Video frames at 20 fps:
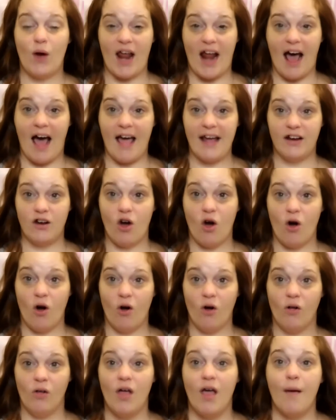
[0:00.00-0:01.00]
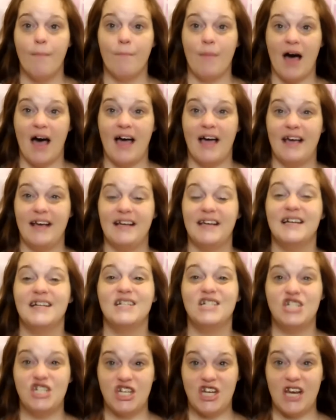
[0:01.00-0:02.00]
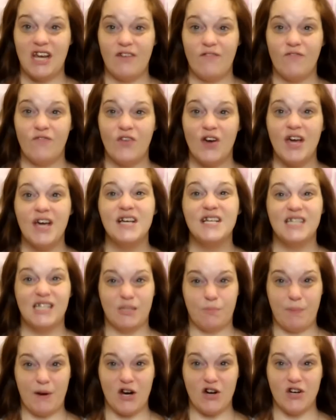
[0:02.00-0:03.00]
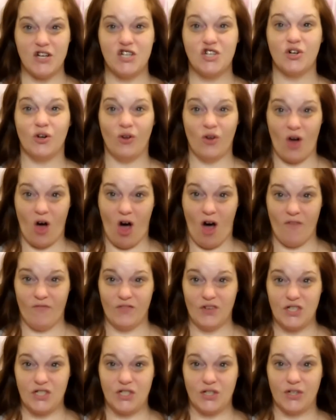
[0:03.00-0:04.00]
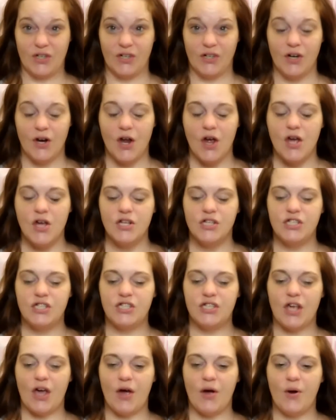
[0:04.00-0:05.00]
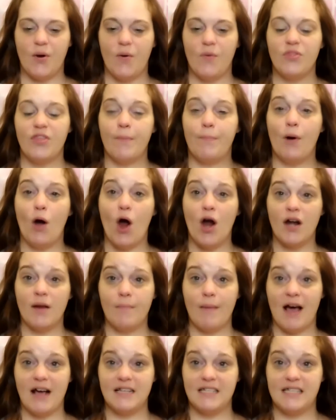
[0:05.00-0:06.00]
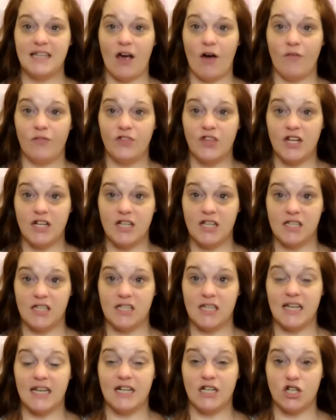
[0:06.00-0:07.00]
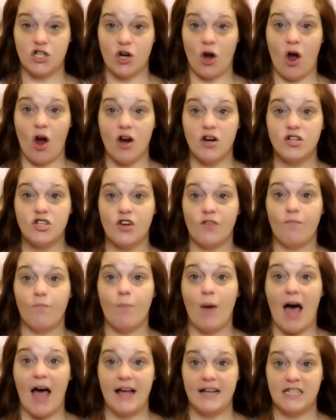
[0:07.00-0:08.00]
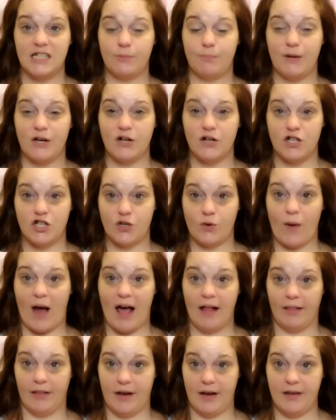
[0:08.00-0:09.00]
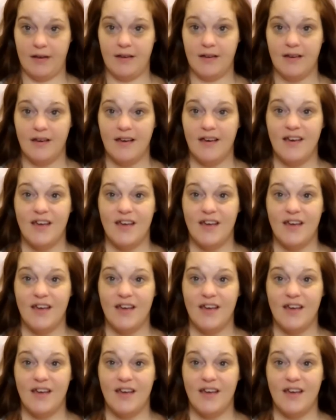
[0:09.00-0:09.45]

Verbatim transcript: what I call my chief spiritual officer. So the part of myself that is in charge of my spirituality,